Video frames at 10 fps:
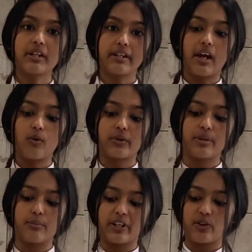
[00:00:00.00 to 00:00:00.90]
to get on with the
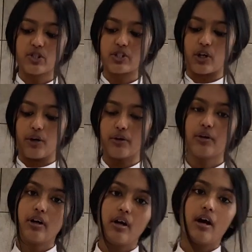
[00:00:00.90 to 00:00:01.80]
brioche dough.
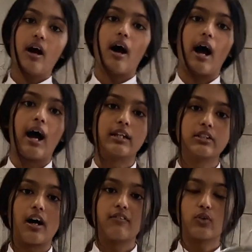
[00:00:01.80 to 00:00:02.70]
And
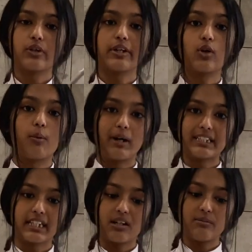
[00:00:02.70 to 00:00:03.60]
I've already got my
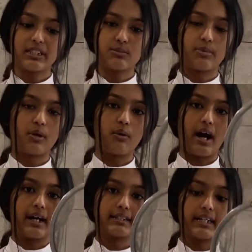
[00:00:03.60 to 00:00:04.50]
stand mixing bowl
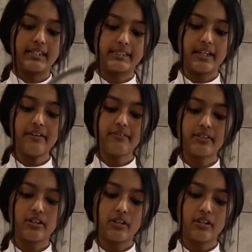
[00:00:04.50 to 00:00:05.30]
and a sift.